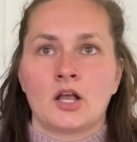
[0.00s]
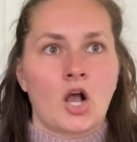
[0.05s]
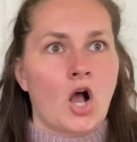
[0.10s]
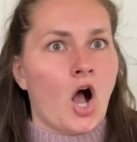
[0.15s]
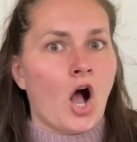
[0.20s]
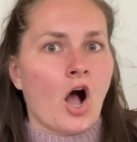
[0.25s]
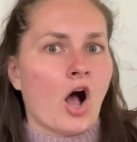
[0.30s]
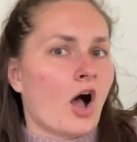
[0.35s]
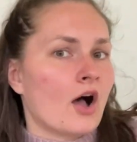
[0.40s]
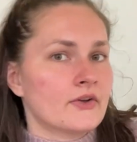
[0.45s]

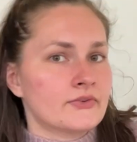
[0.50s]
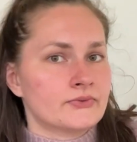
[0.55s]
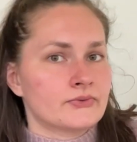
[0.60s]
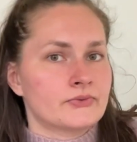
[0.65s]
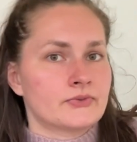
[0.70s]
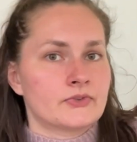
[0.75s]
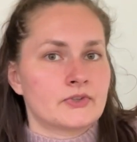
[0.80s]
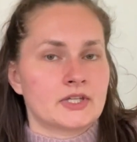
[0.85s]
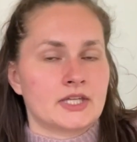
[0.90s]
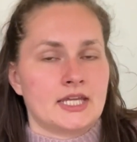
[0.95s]
off
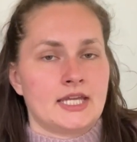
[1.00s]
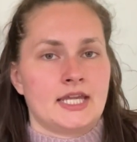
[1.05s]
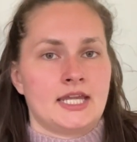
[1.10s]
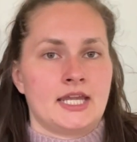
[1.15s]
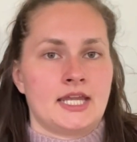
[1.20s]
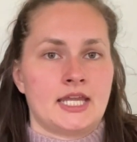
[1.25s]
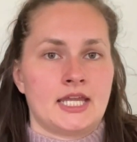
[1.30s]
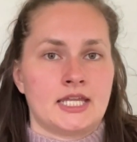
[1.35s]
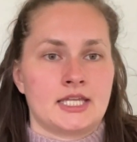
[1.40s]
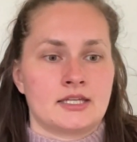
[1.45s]

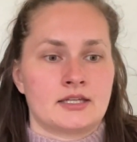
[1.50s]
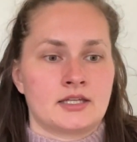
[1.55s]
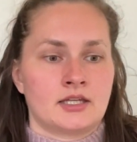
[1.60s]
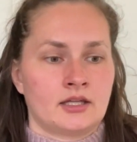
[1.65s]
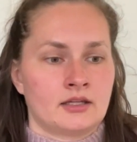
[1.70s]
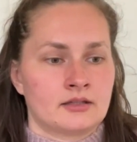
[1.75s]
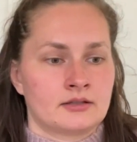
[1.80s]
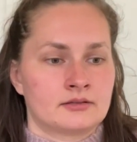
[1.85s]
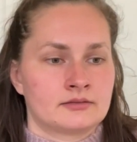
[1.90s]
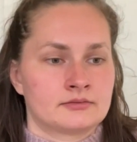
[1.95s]
in,
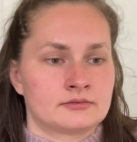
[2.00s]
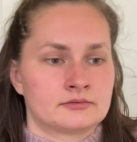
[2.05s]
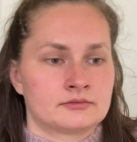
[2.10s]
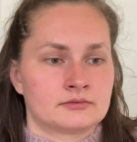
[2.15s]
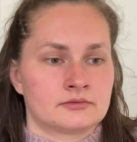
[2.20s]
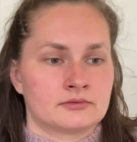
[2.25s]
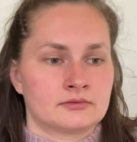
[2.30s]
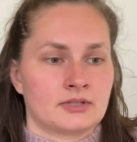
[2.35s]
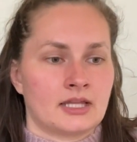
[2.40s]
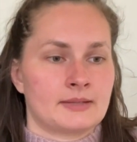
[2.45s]

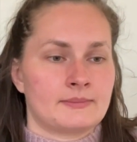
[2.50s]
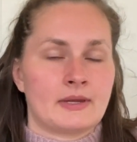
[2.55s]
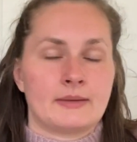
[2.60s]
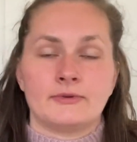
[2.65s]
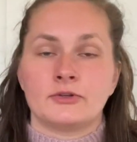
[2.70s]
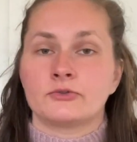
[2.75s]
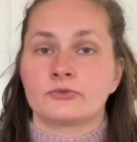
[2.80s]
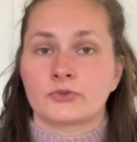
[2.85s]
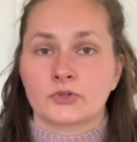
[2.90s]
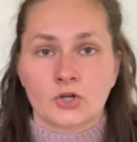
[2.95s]
like maybe
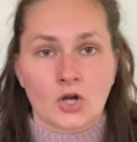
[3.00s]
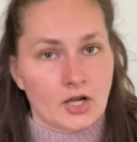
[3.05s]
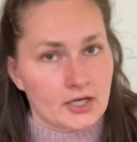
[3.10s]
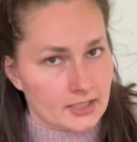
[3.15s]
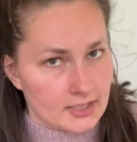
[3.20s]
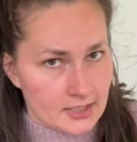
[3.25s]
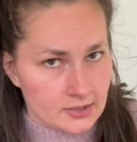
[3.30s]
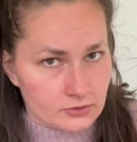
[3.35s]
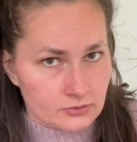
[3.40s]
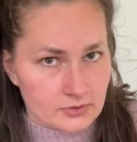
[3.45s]
you forgot
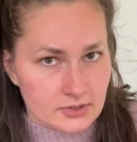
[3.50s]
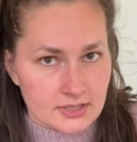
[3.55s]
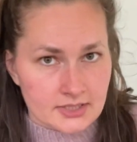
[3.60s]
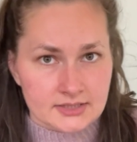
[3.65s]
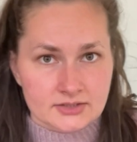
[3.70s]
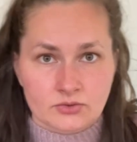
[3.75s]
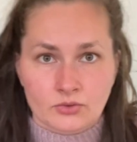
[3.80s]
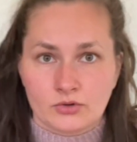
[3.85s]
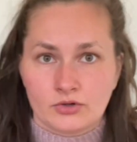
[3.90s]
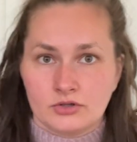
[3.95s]
an
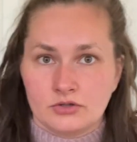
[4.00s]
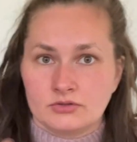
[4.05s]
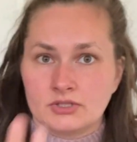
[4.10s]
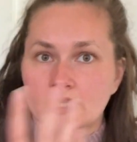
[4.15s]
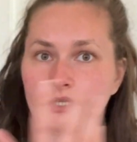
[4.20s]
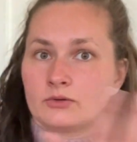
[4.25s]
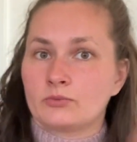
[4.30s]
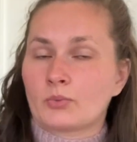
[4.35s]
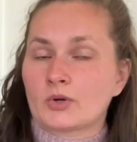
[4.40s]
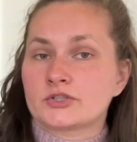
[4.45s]
increase or you
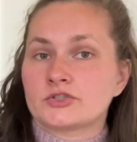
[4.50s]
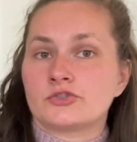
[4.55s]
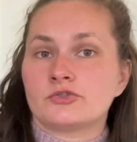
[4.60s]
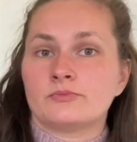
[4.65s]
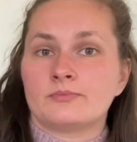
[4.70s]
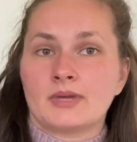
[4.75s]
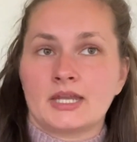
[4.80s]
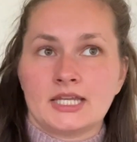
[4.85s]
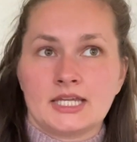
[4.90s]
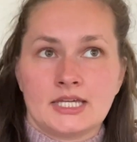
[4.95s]
did one too
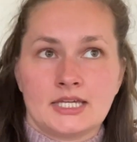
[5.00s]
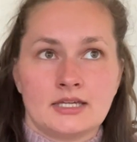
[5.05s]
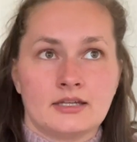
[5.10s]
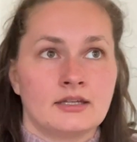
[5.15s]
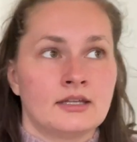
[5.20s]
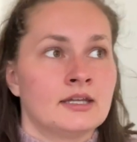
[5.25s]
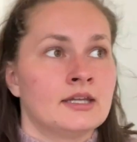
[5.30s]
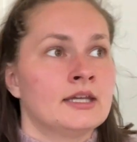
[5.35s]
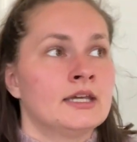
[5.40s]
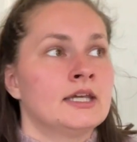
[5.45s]

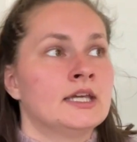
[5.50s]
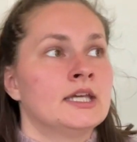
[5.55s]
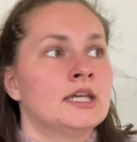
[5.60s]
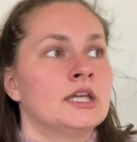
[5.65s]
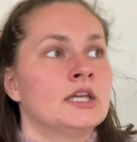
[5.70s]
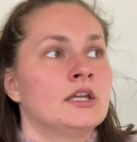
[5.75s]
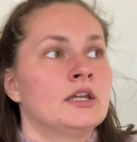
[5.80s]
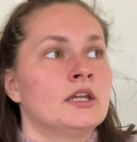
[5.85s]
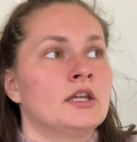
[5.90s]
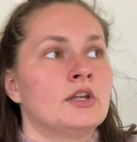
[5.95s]
many,
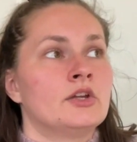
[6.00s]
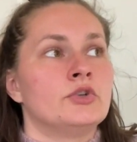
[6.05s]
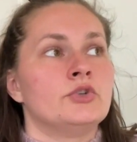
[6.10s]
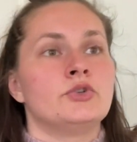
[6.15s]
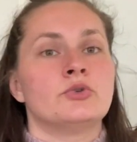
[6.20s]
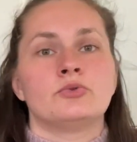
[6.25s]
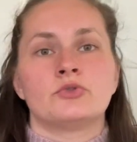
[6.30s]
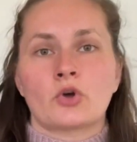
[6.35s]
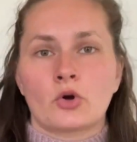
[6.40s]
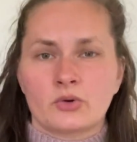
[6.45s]

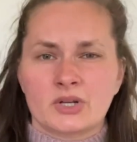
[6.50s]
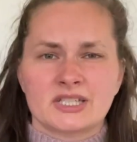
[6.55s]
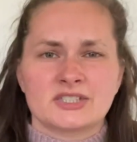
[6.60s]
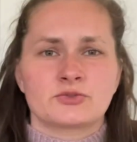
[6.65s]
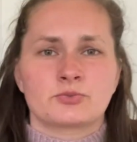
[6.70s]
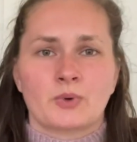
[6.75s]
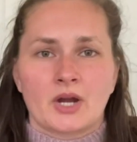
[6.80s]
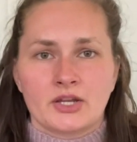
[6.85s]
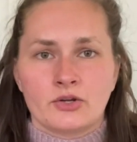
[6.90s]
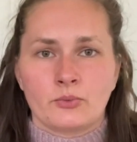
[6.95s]
you notice
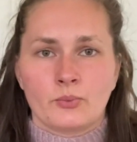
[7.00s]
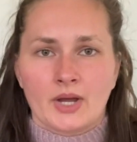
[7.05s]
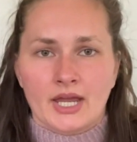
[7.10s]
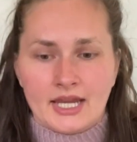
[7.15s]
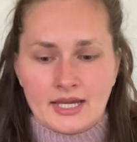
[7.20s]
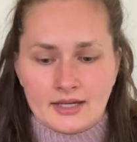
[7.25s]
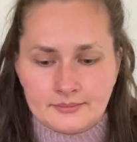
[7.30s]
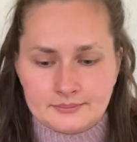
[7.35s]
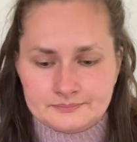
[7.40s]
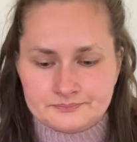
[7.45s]
right
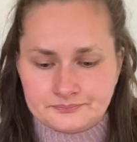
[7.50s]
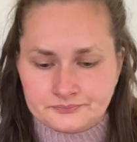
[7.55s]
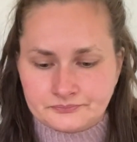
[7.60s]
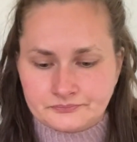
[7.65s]
away.